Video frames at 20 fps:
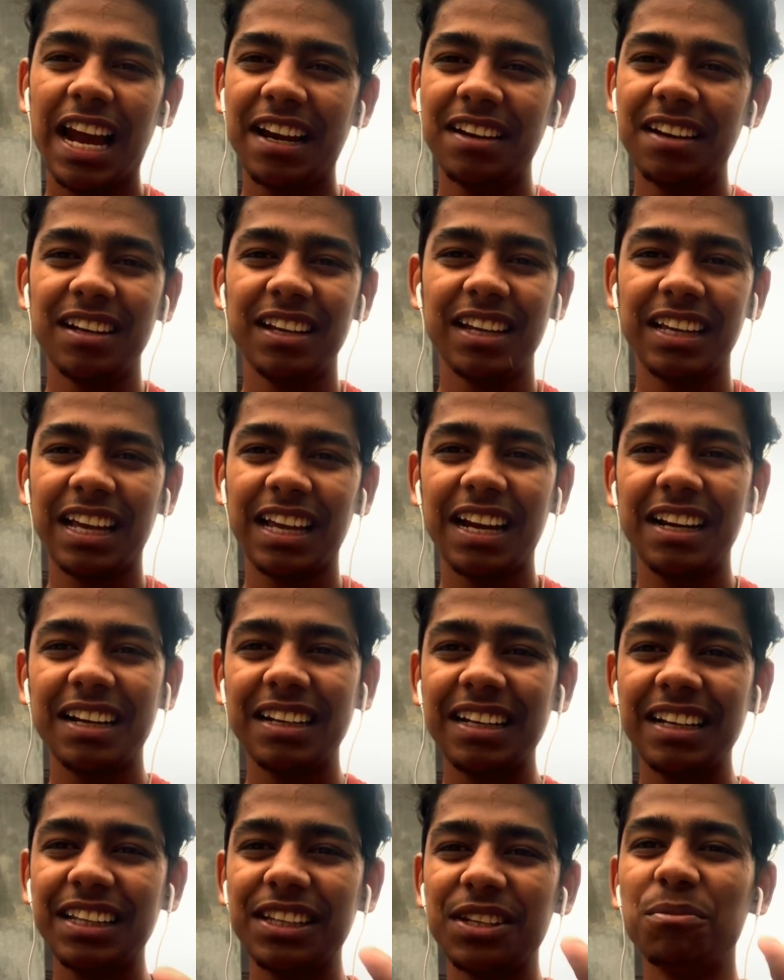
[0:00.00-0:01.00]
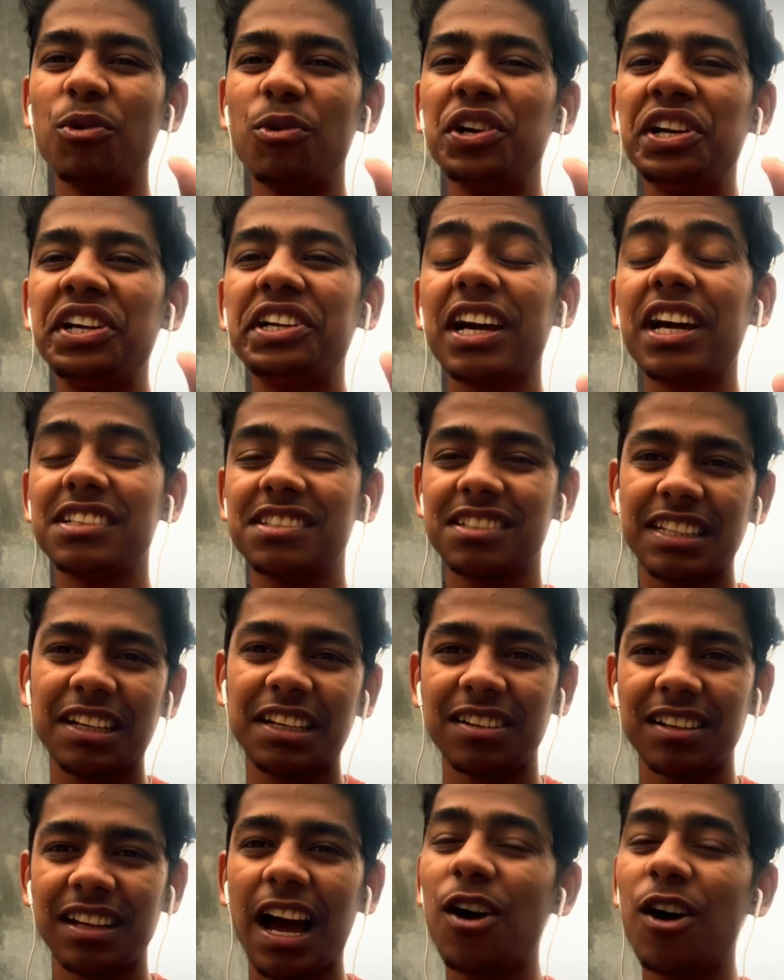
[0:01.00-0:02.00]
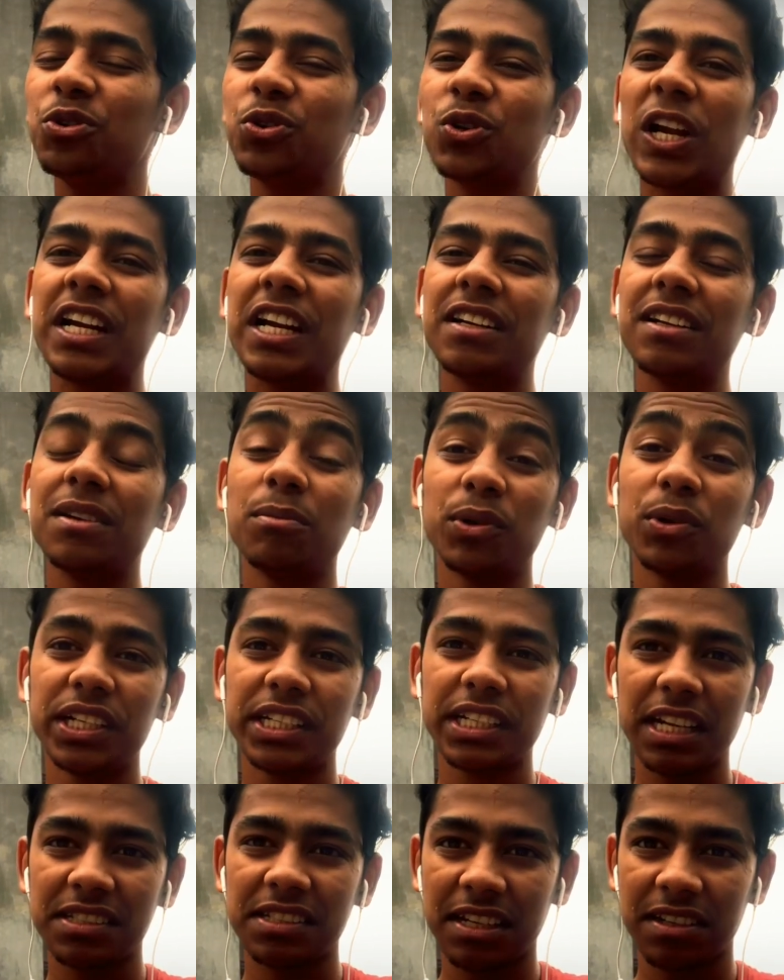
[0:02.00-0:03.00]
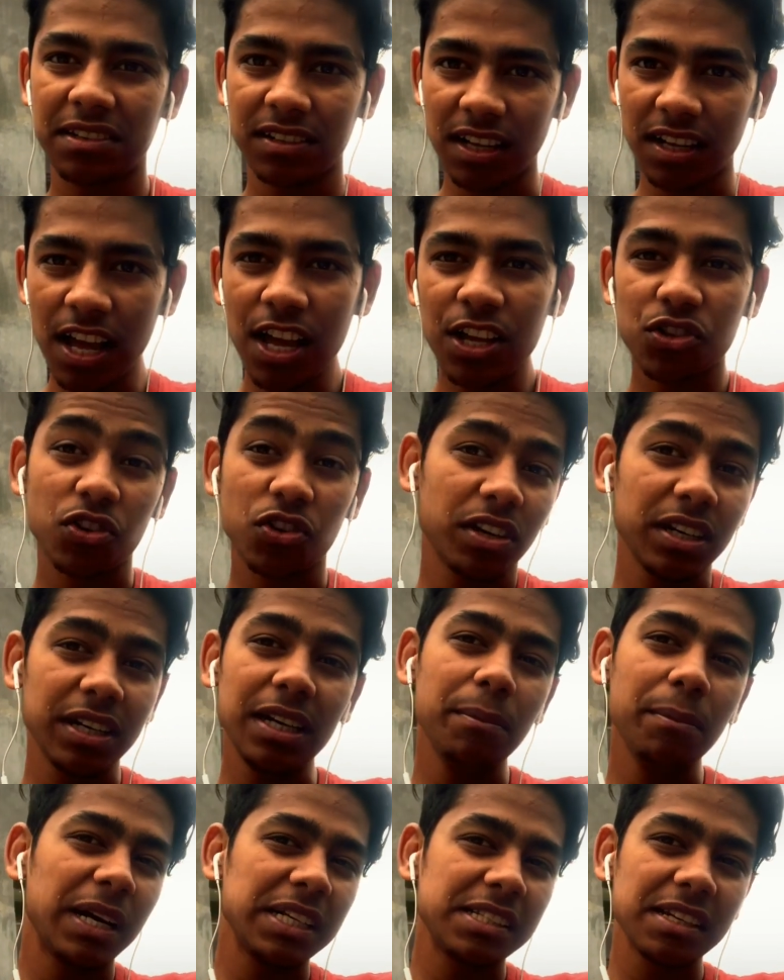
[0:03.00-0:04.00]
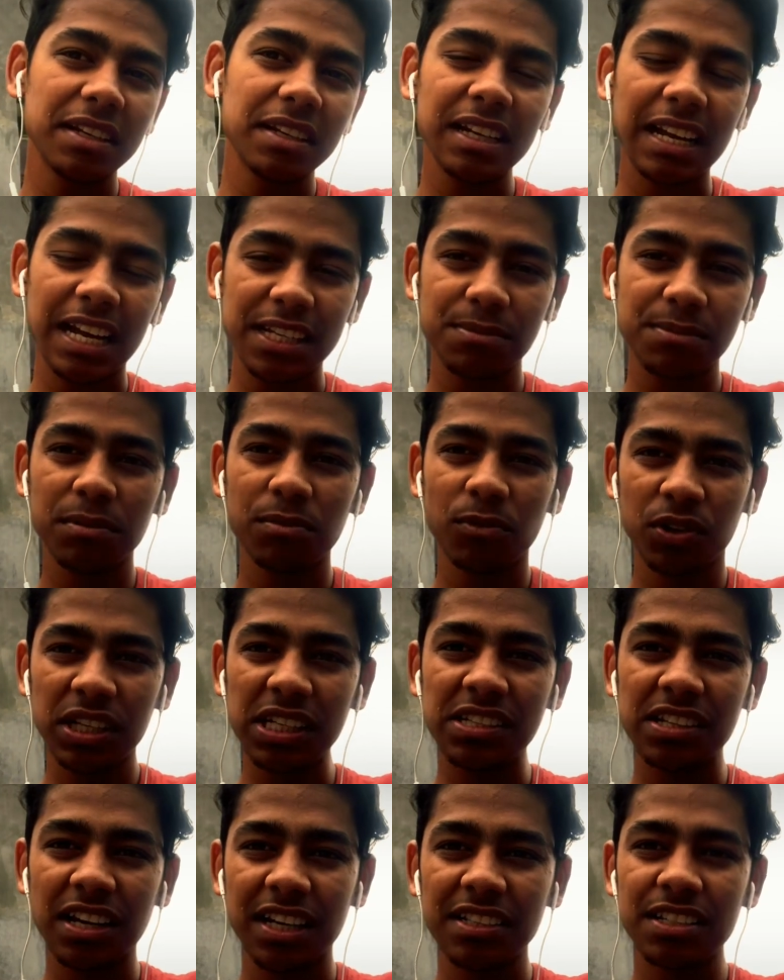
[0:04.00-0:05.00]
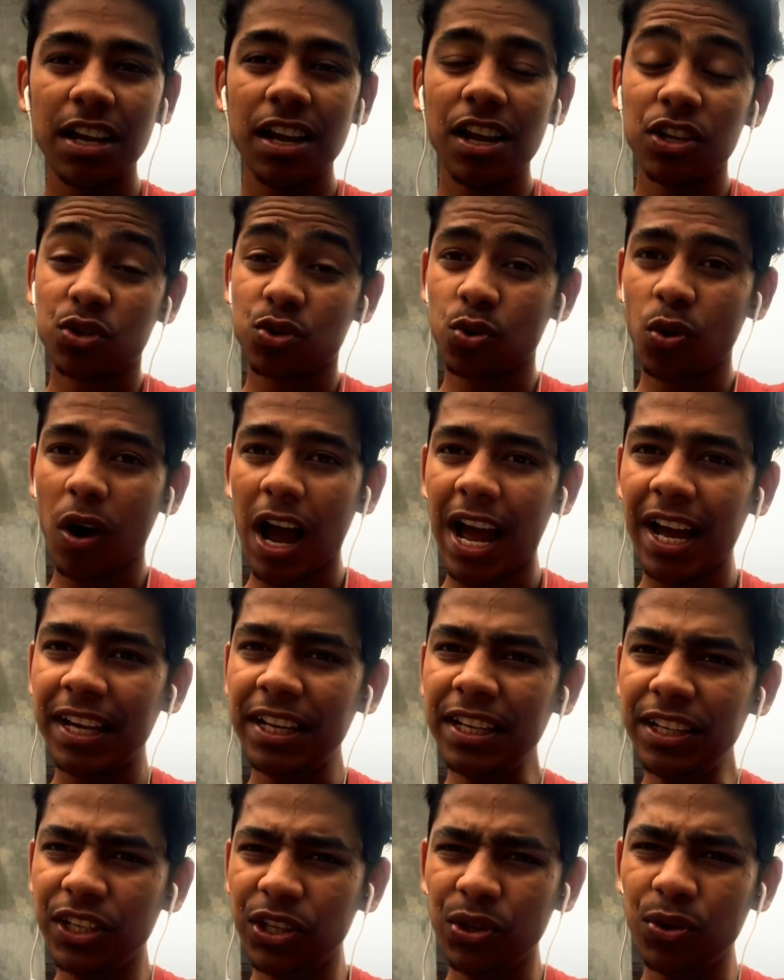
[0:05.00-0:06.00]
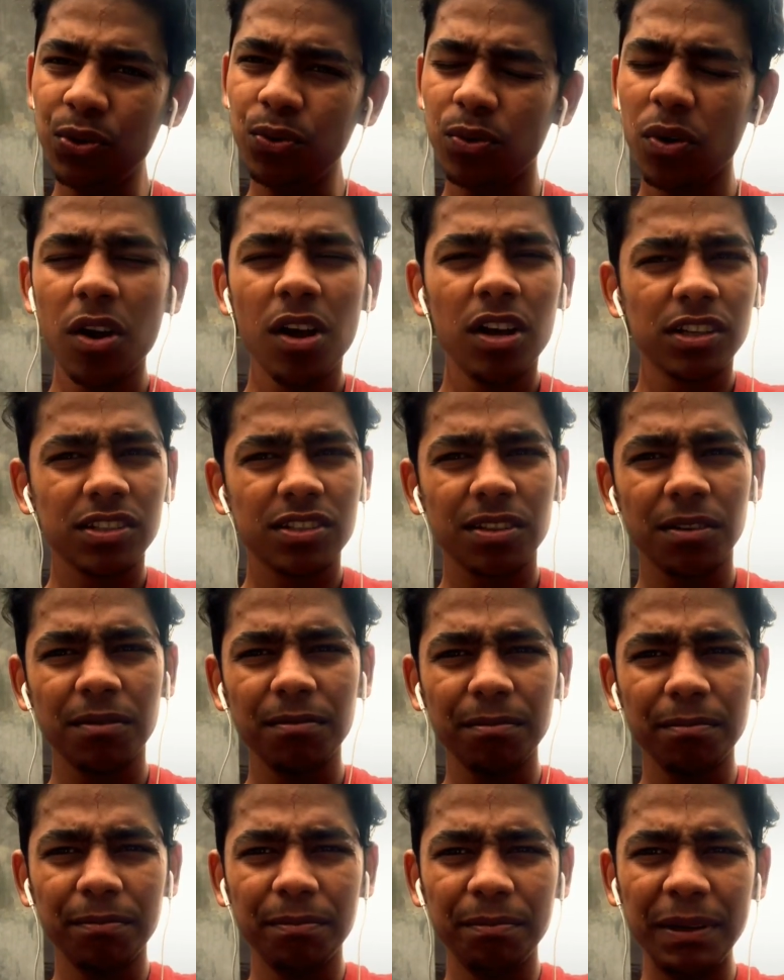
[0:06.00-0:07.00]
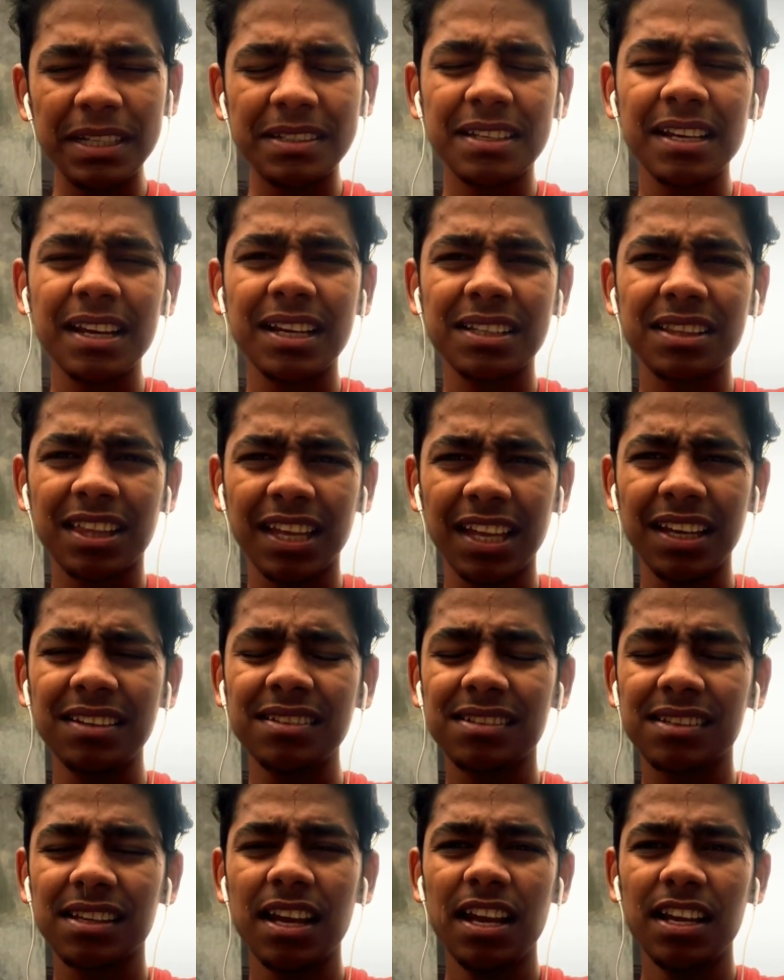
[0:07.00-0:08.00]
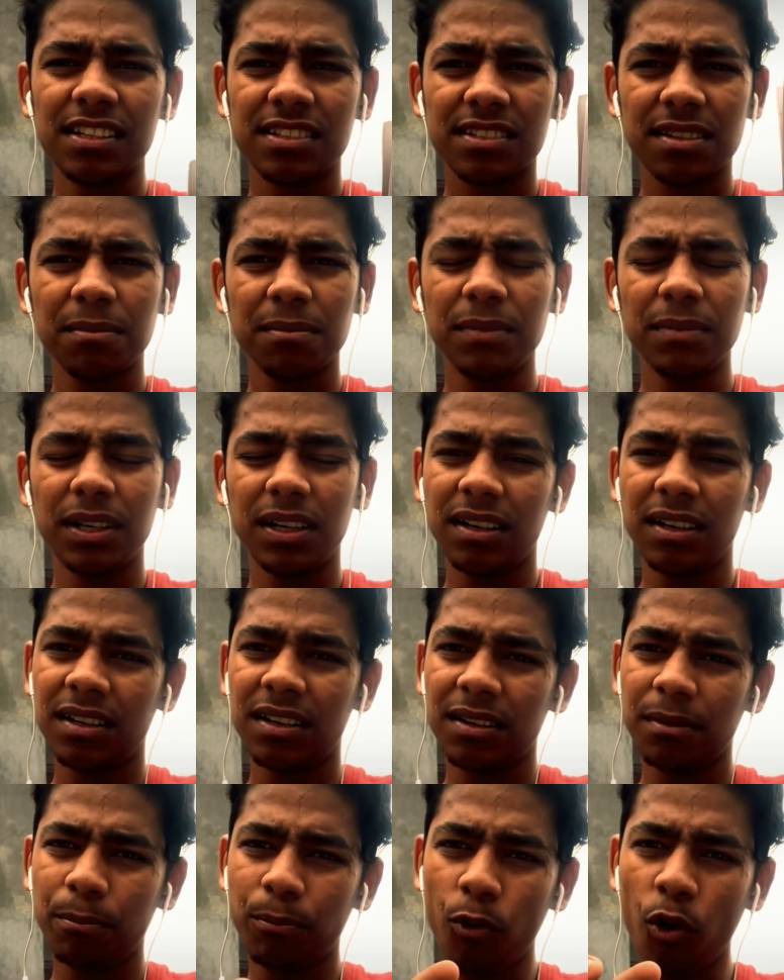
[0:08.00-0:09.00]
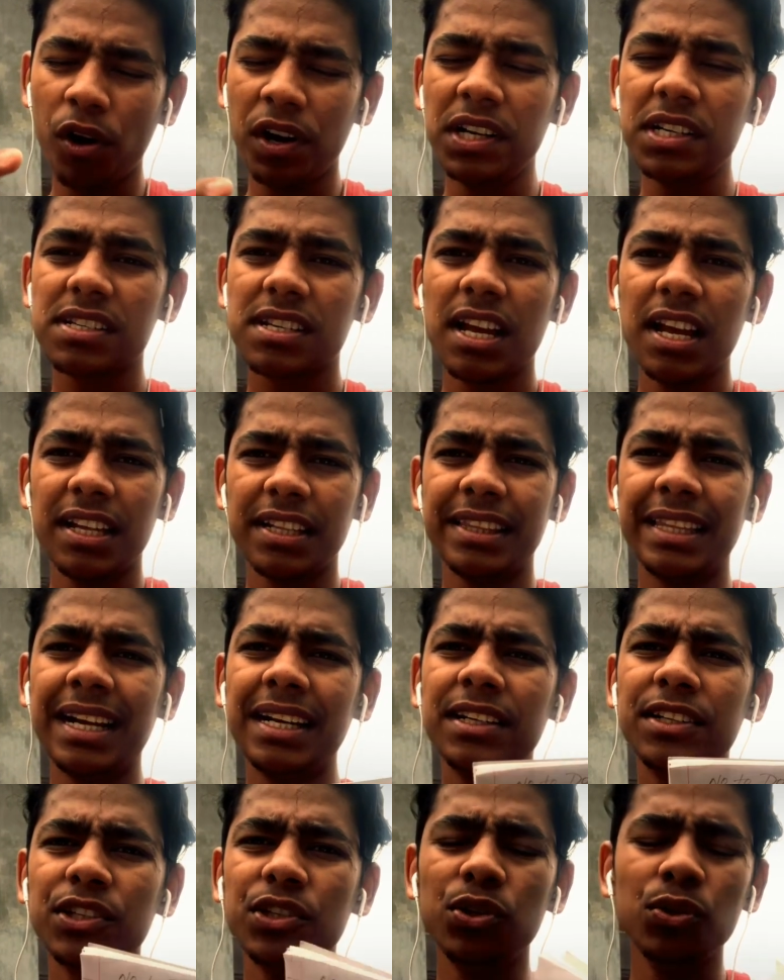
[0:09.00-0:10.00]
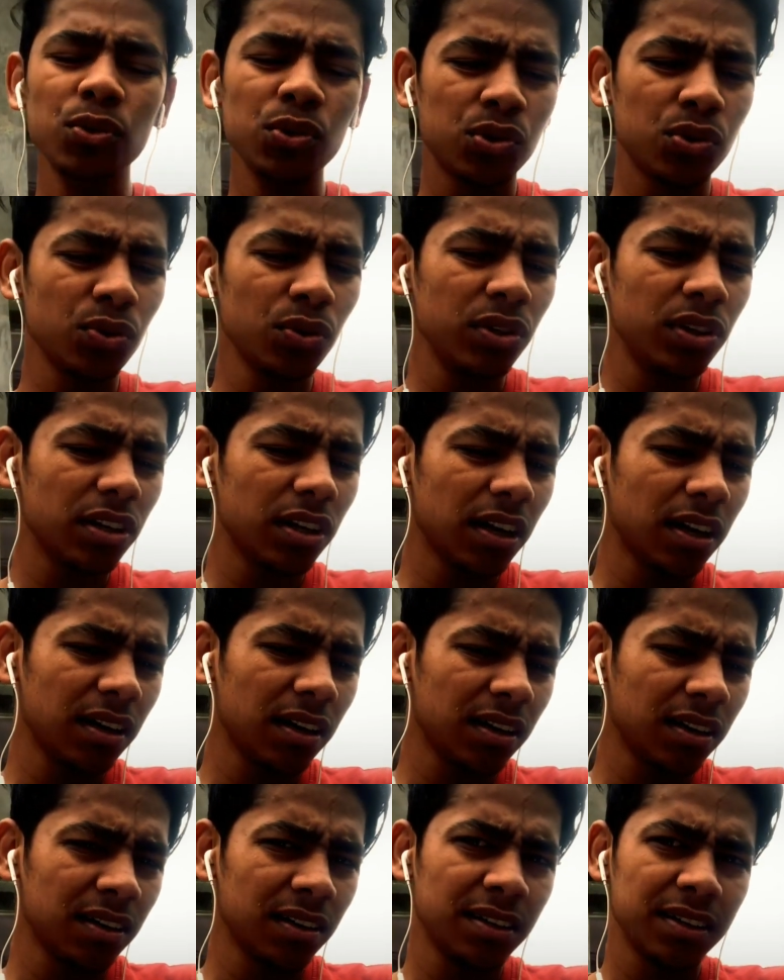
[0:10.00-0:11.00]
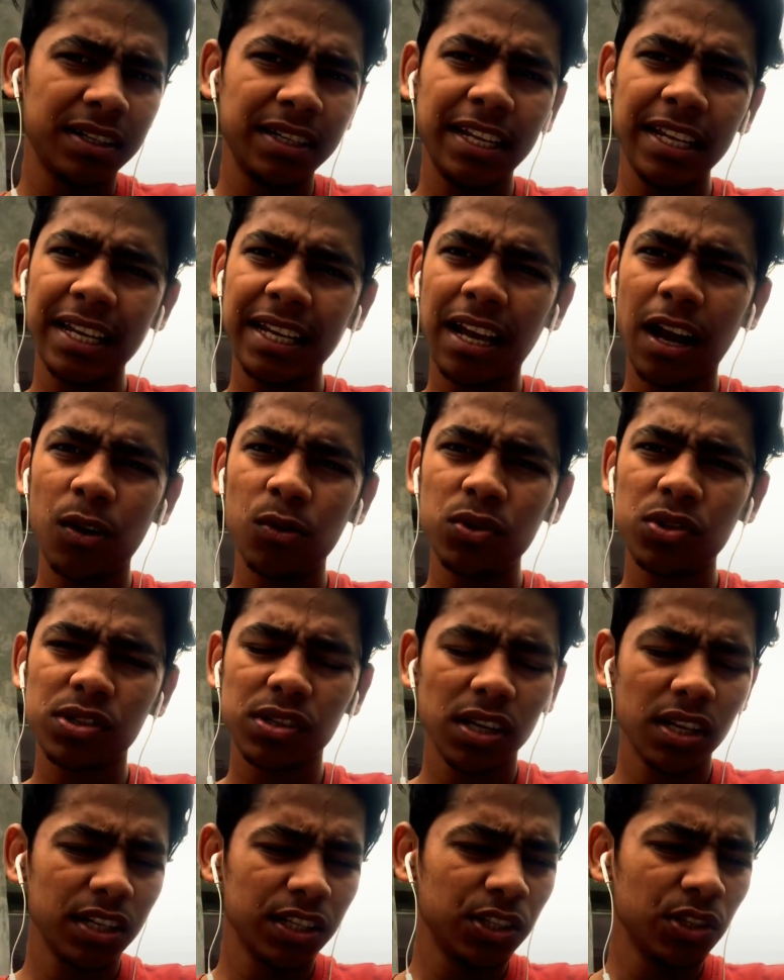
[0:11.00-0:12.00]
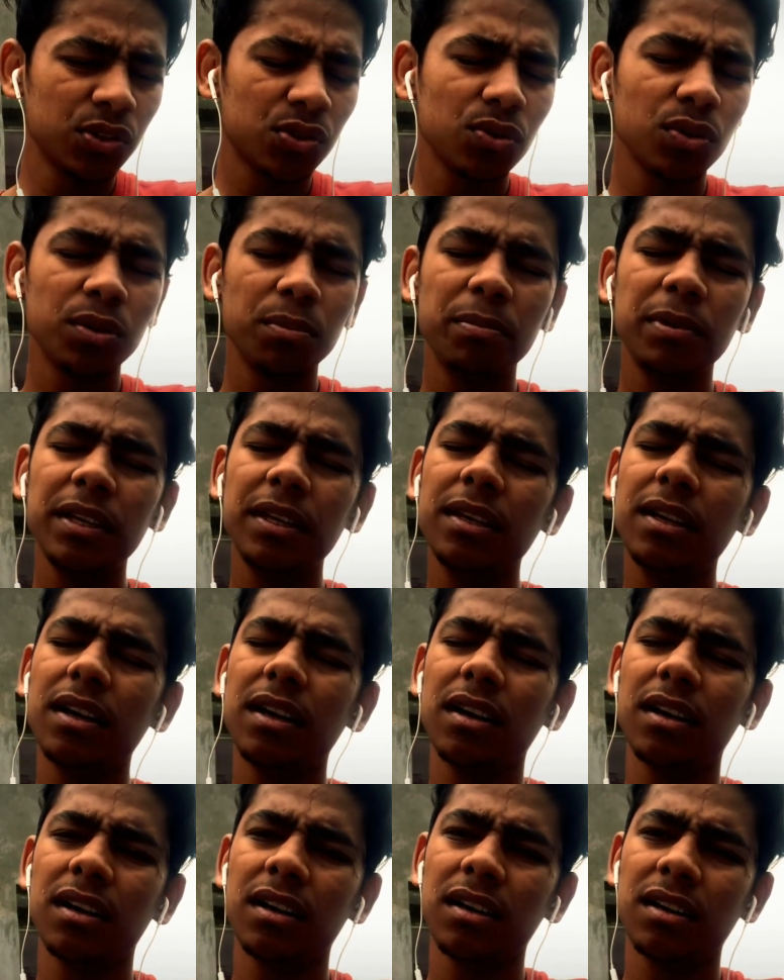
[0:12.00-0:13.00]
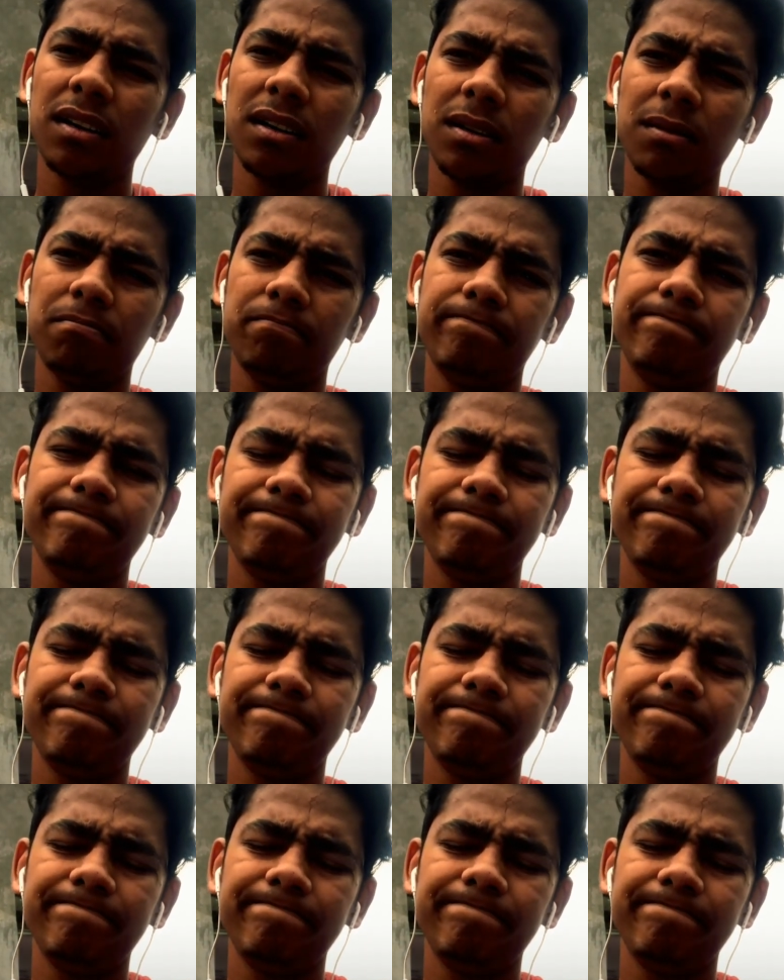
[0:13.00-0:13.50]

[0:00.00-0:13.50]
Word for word: handling handling the monetized channel how to handle monetized channel so currently my channel has been monetized so i knew some basic things some uh, points that you should uh, take out you should be uh,